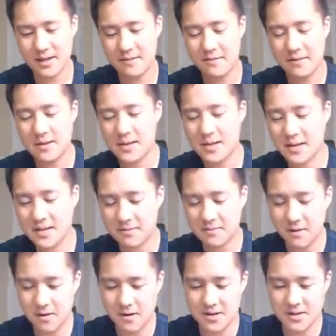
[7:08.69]
I feel like as
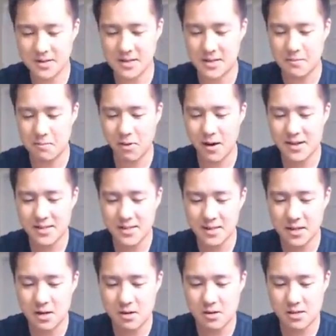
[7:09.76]
far as the pricing
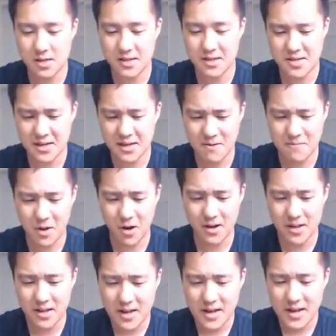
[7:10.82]
goes on the secondary market,